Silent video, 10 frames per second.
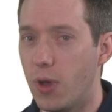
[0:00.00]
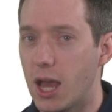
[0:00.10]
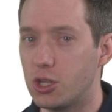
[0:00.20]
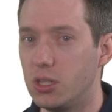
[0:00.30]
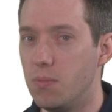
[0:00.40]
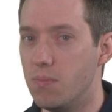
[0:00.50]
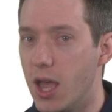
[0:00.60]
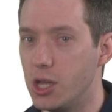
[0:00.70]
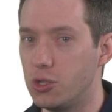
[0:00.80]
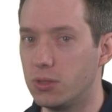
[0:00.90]
you actually
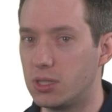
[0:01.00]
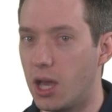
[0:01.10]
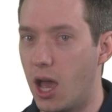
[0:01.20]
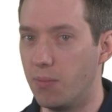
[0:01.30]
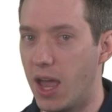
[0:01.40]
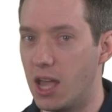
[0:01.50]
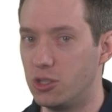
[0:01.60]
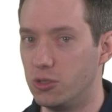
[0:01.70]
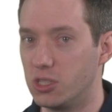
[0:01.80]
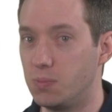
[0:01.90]
measured the time
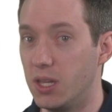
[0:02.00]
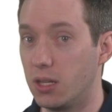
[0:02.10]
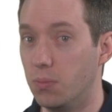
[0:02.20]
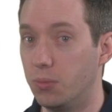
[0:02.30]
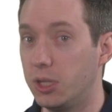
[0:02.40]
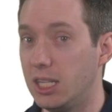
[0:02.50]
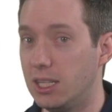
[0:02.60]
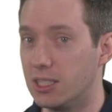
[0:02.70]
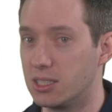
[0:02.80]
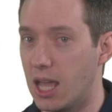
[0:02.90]
passengers spent completing
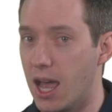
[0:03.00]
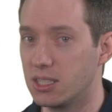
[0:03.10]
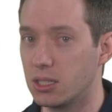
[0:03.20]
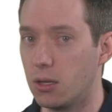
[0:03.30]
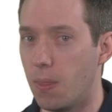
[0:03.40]
this task,